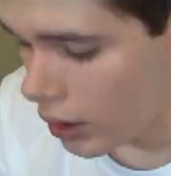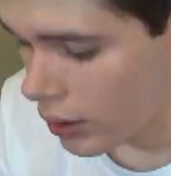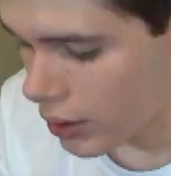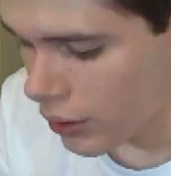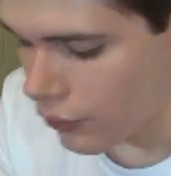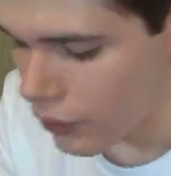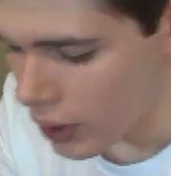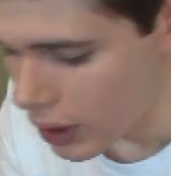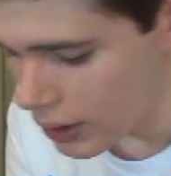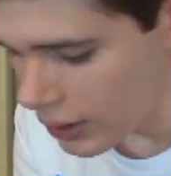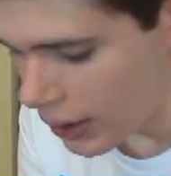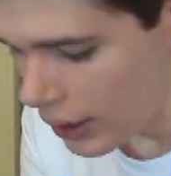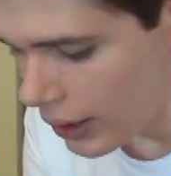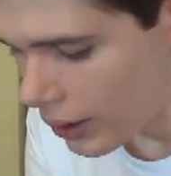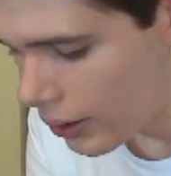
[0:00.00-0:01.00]
Here's the front.
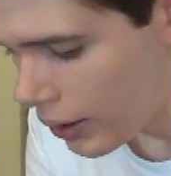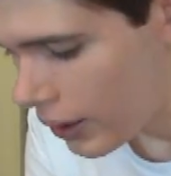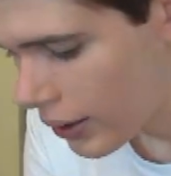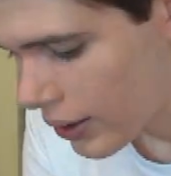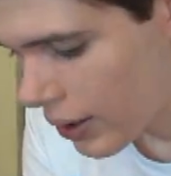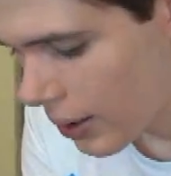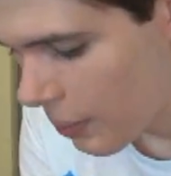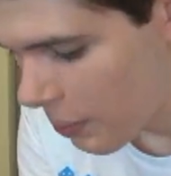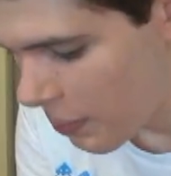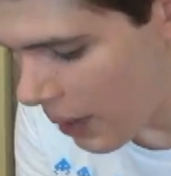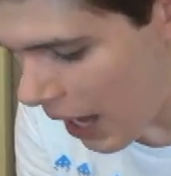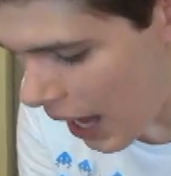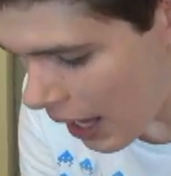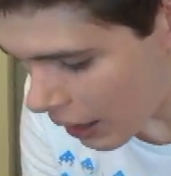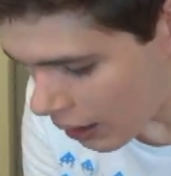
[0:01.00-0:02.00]
Here is the
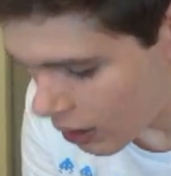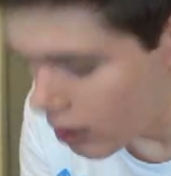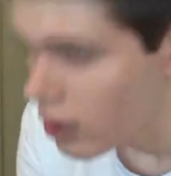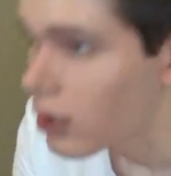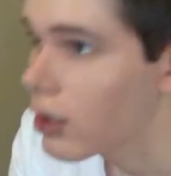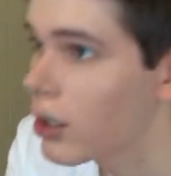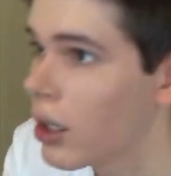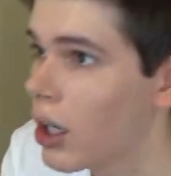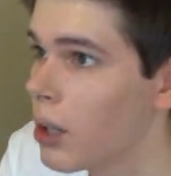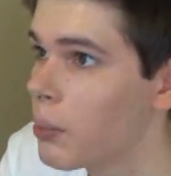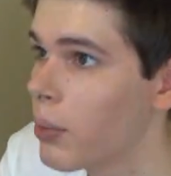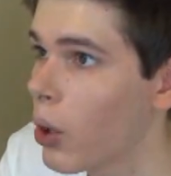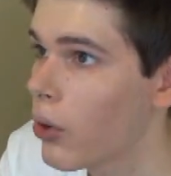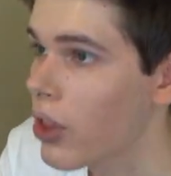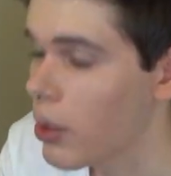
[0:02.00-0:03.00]
back.
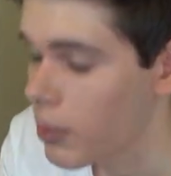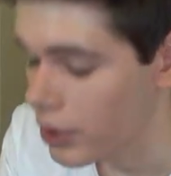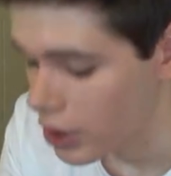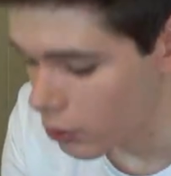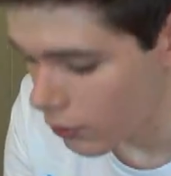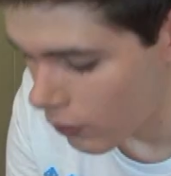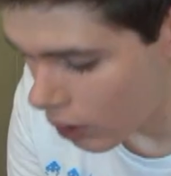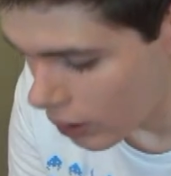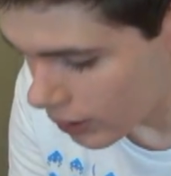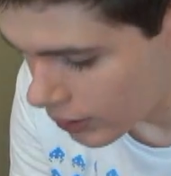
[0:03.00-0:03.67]
Both images we've already